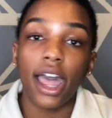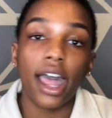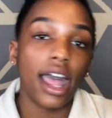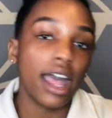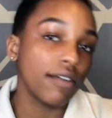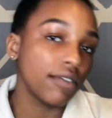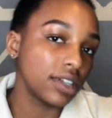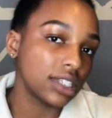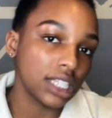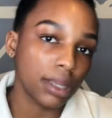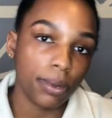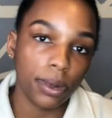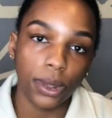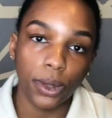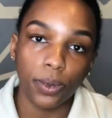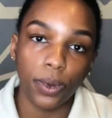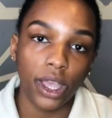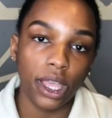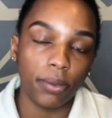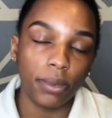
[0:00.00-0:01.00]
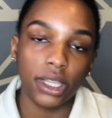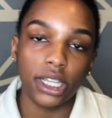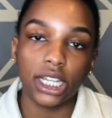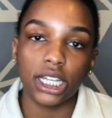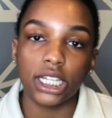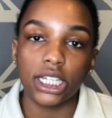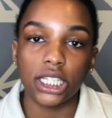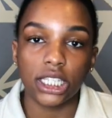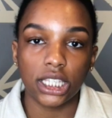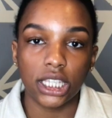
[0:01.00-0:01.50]
every step of the way,
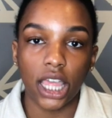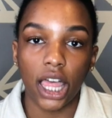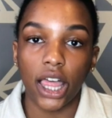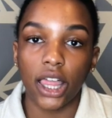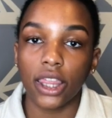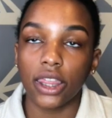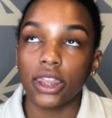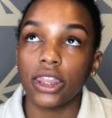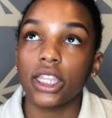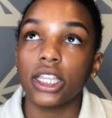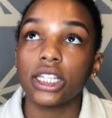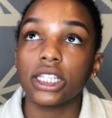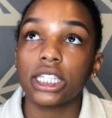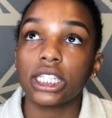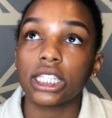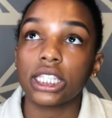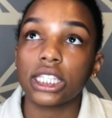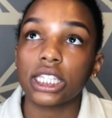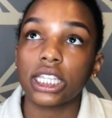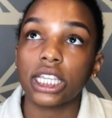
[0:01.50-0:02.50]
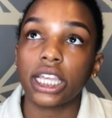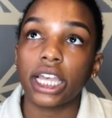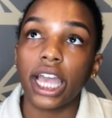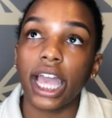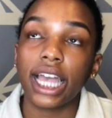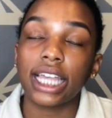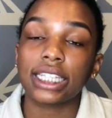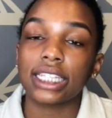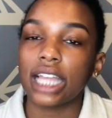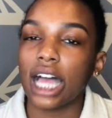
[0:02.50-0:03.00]
because this
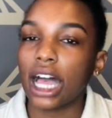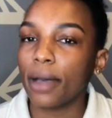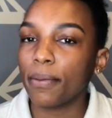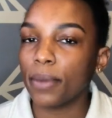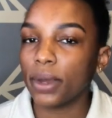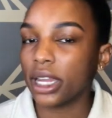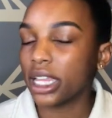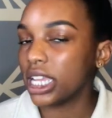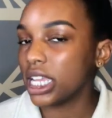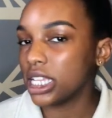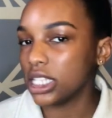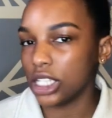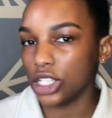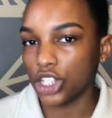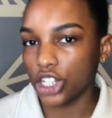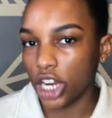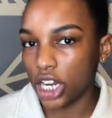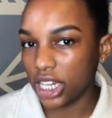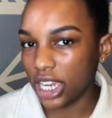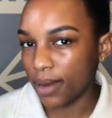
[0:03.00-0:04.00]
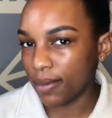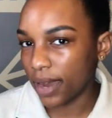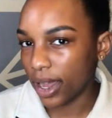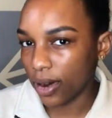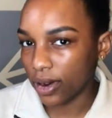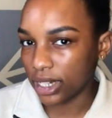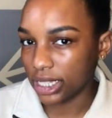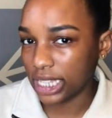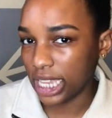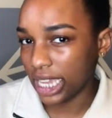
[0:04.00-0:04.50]
has not been an easy journey. I'm
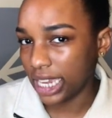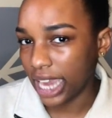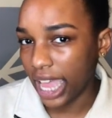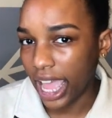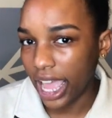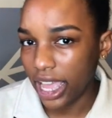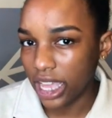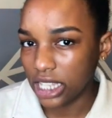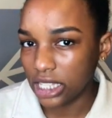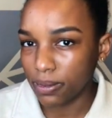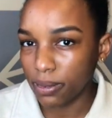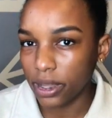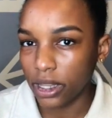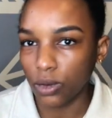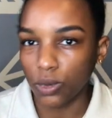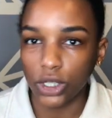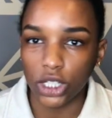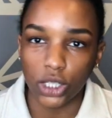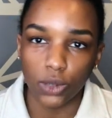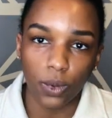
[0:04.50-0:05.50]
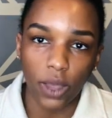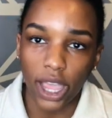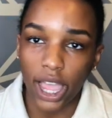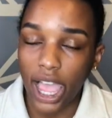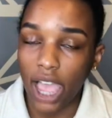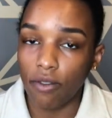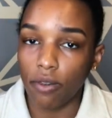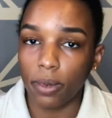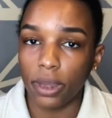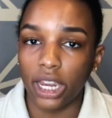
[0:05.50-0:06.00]
not going to say it has been, which is why I
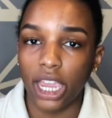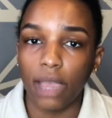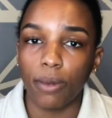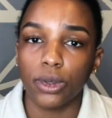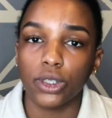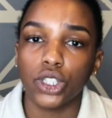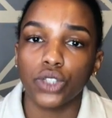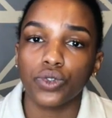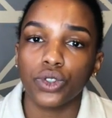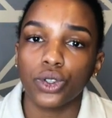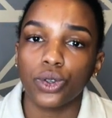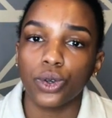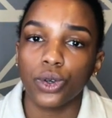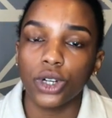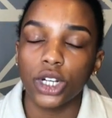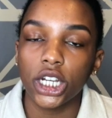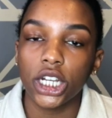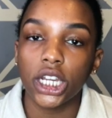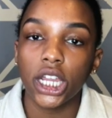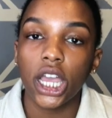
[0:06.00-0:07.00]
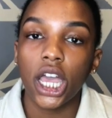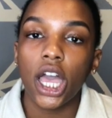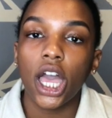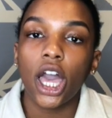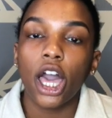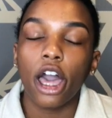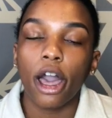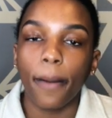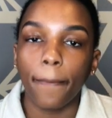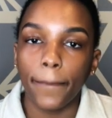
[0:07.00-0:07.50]
haven't been able to record,
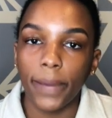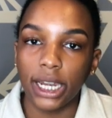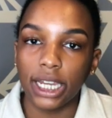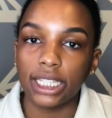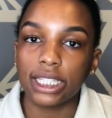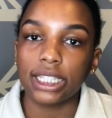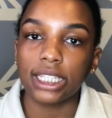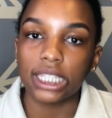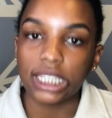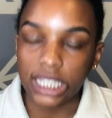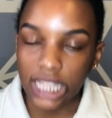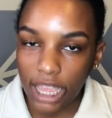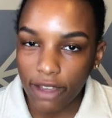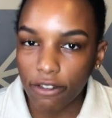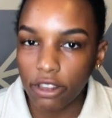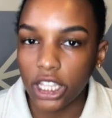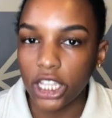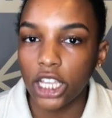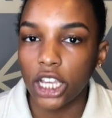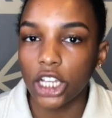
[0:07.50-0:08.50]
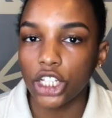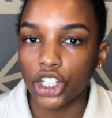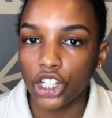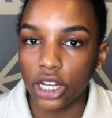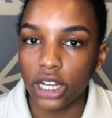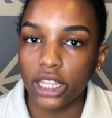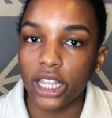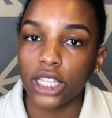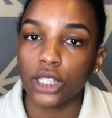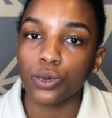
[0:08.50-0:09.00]
but it's definitely a
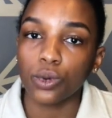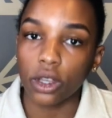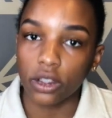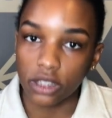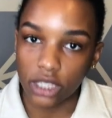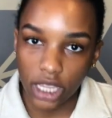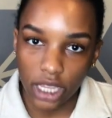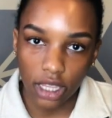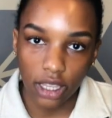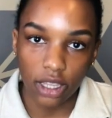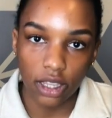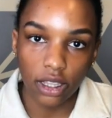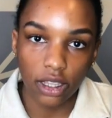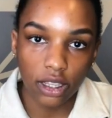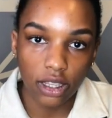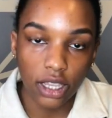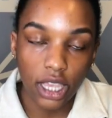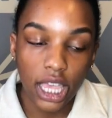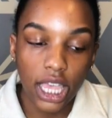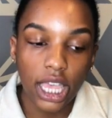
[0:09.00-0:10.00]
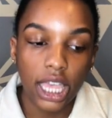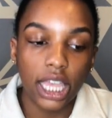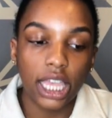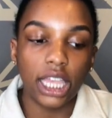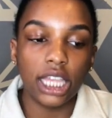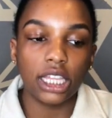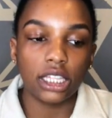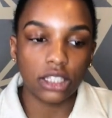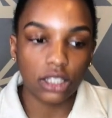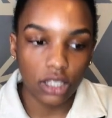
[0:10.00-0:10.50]
journey that's worth taking.
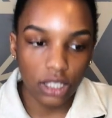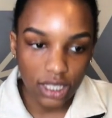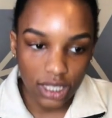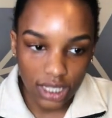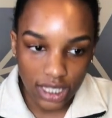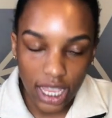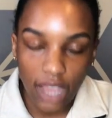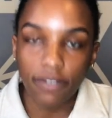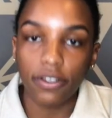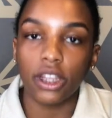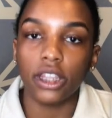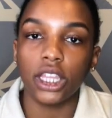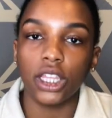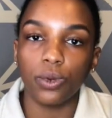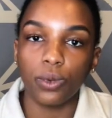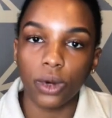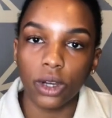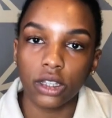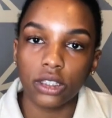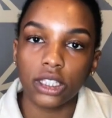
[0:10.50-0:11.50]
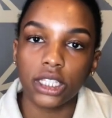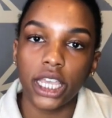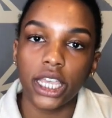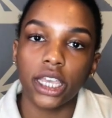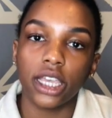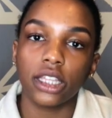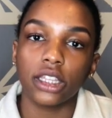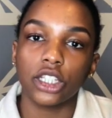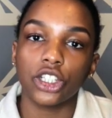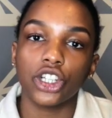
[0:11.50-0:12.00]
It's definitely worth
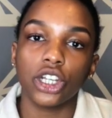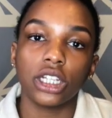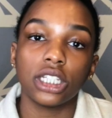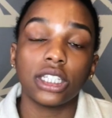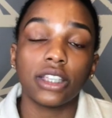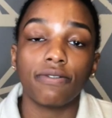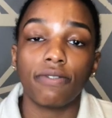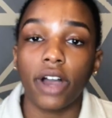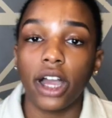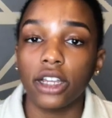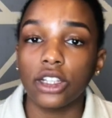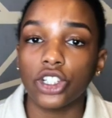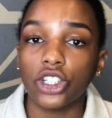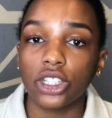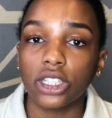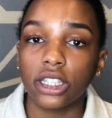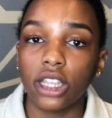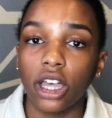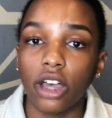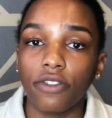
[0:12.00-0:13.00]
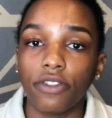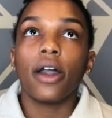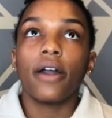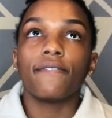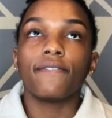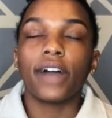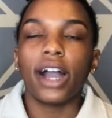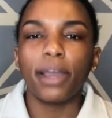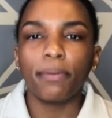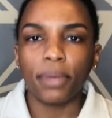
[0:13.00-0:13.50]
taking, the journey to find yourself,
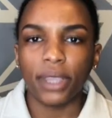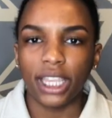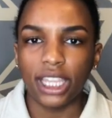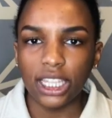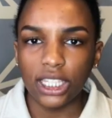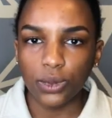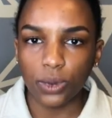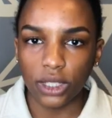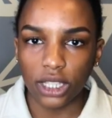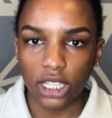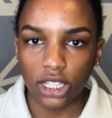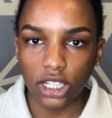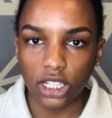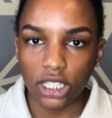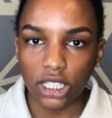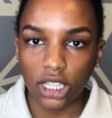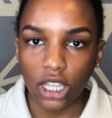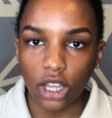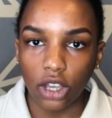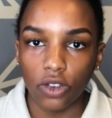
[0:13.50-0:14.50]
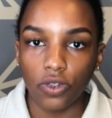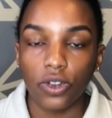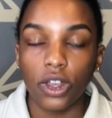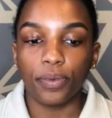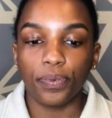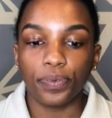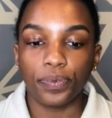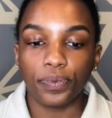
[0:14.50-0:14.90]
find peace within yourself.